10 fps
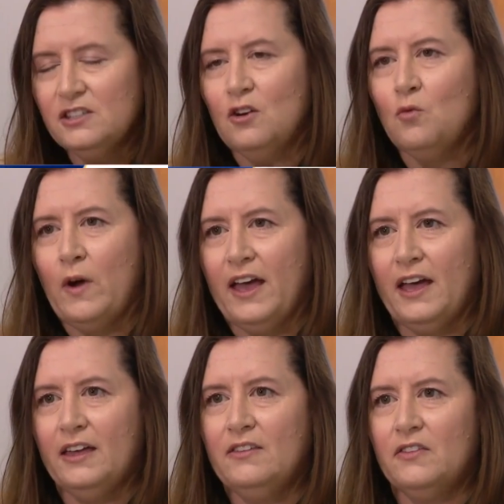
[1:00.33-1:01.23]
isn't a
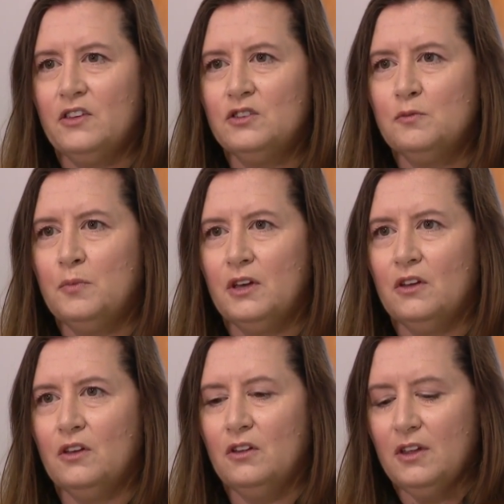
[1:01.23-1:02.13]
way that this
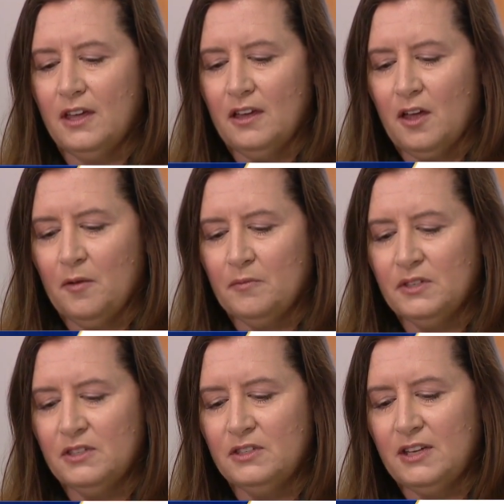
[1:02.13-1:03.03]
bill
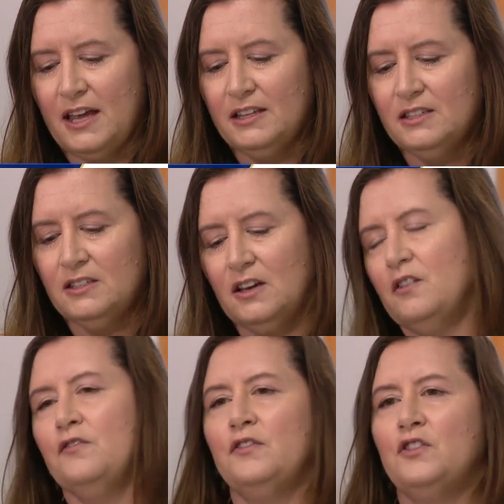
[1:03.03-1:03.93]
states
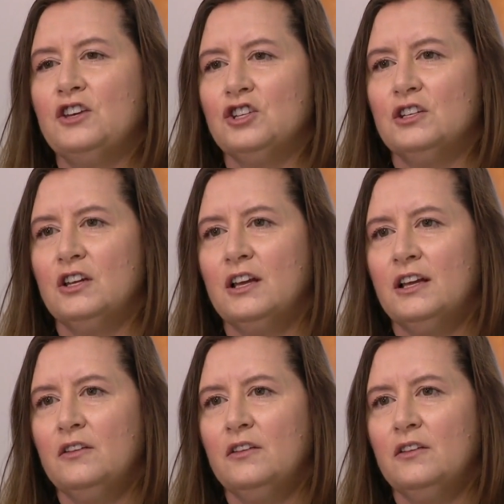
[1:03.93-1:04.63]
of should